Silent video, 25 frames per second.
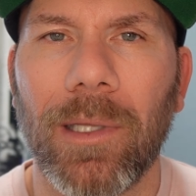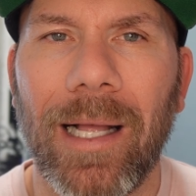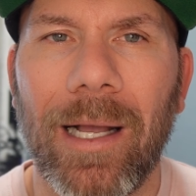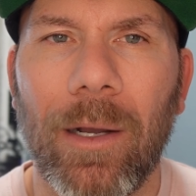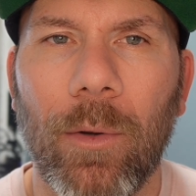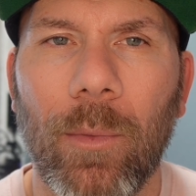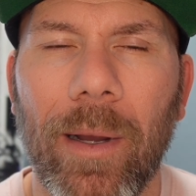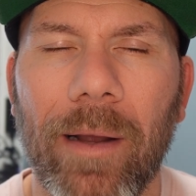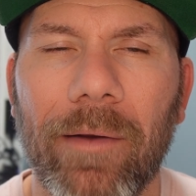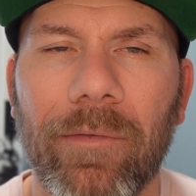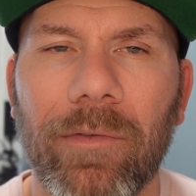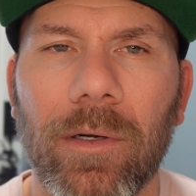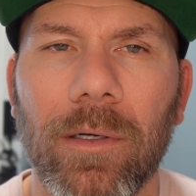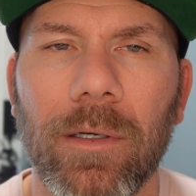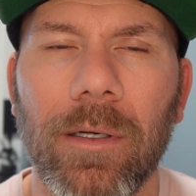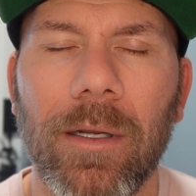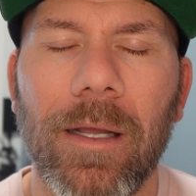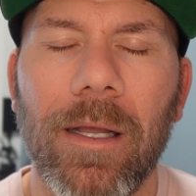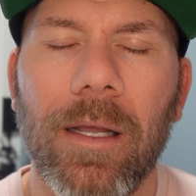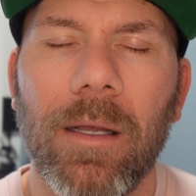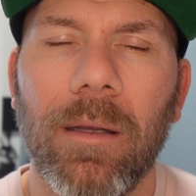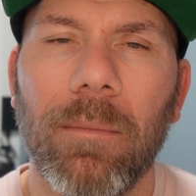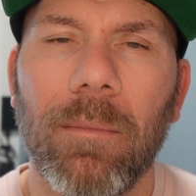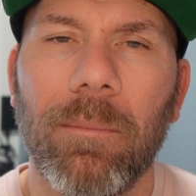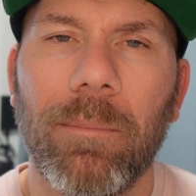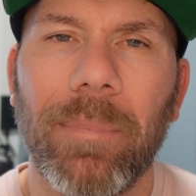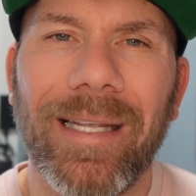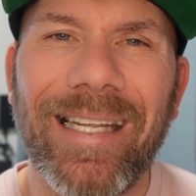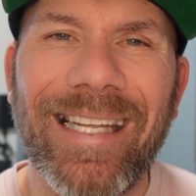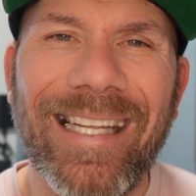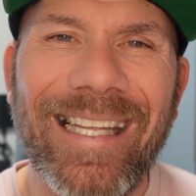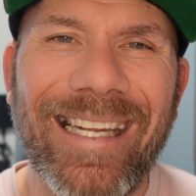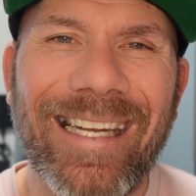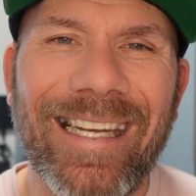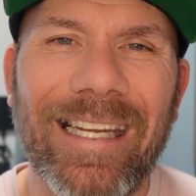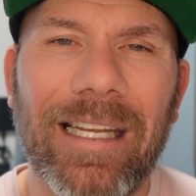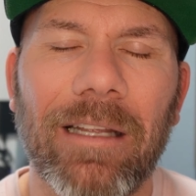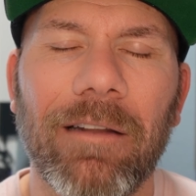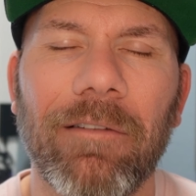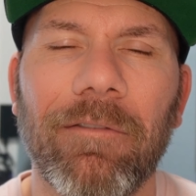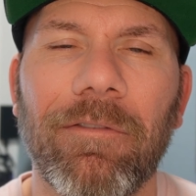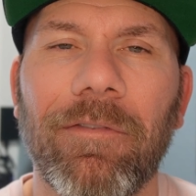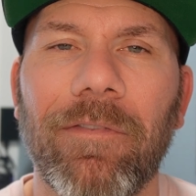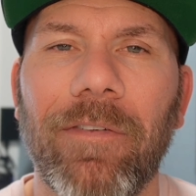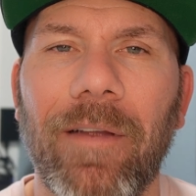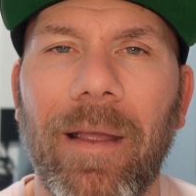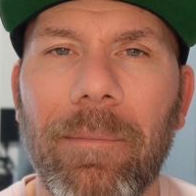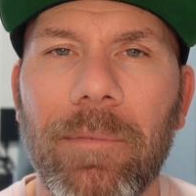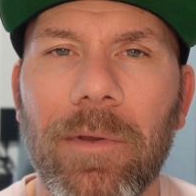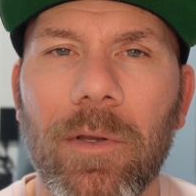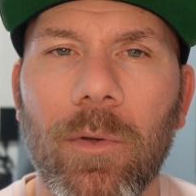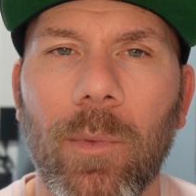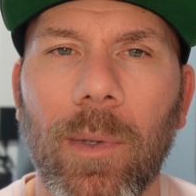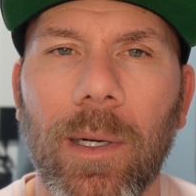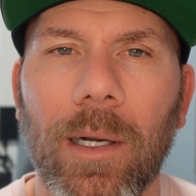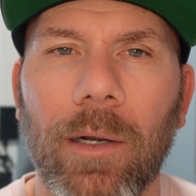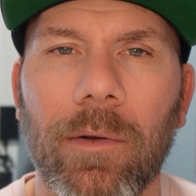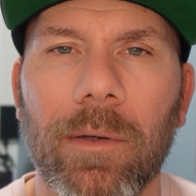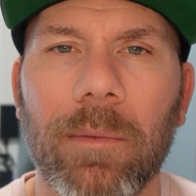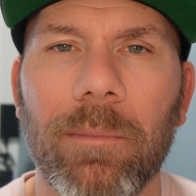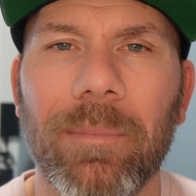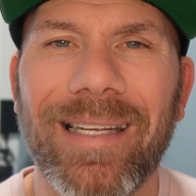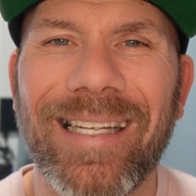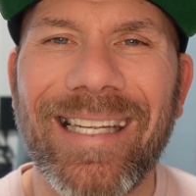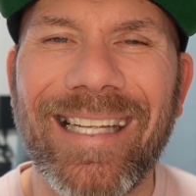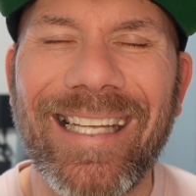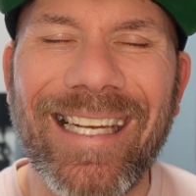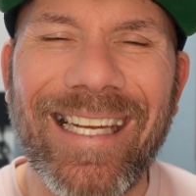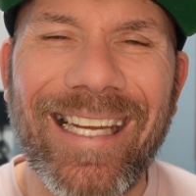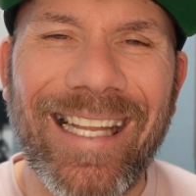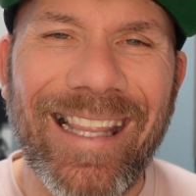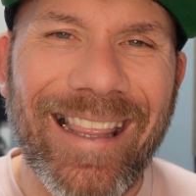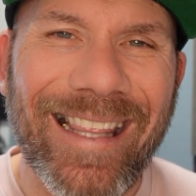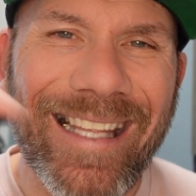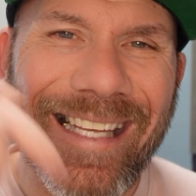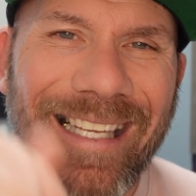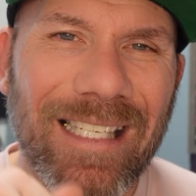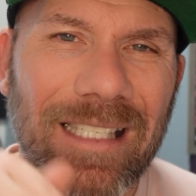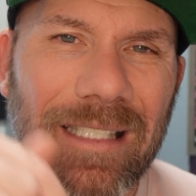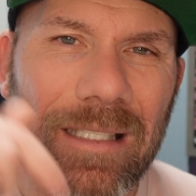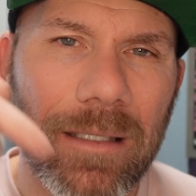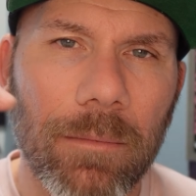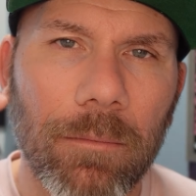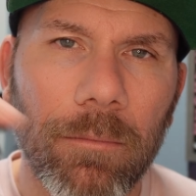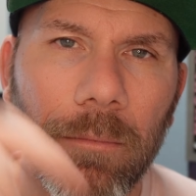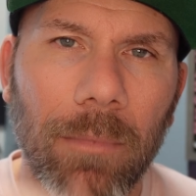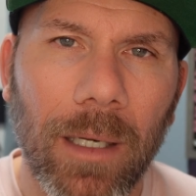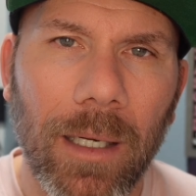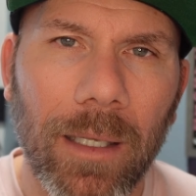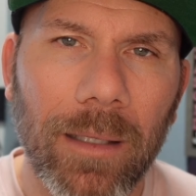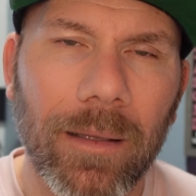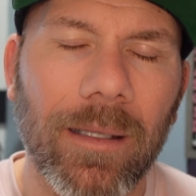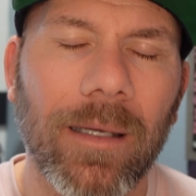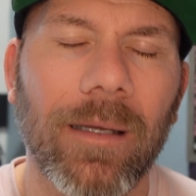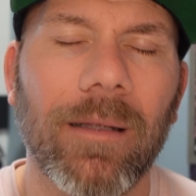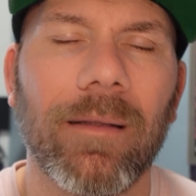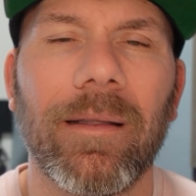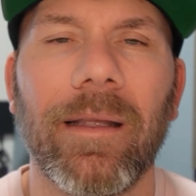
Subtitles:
However, beginning in February, beginning this month,